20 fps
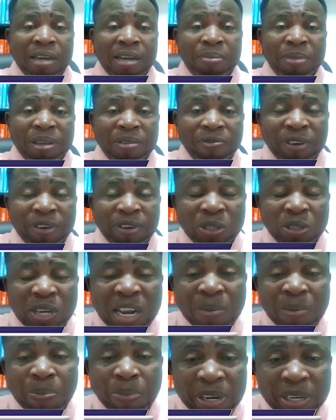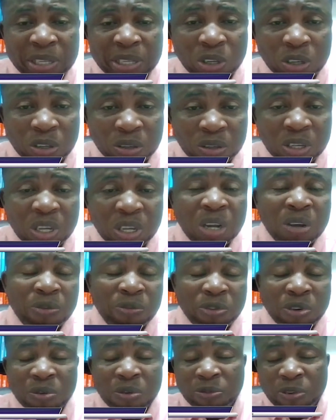inflationary
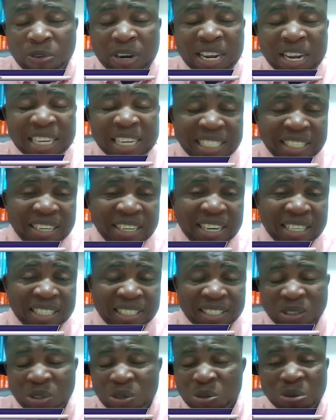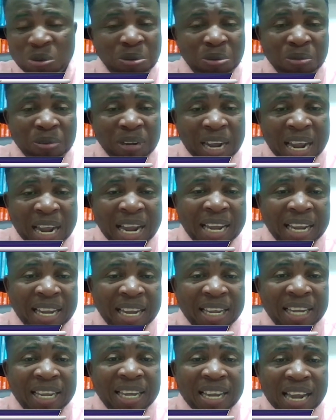pressure for Nigeria. So I
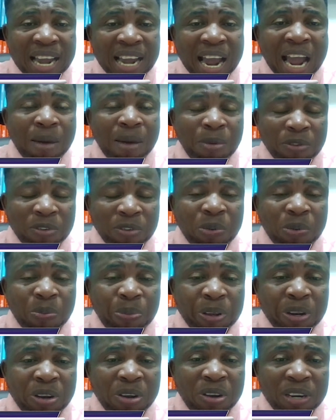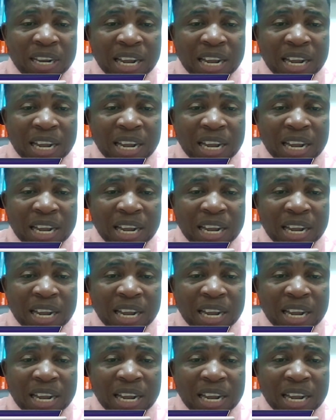have the opinion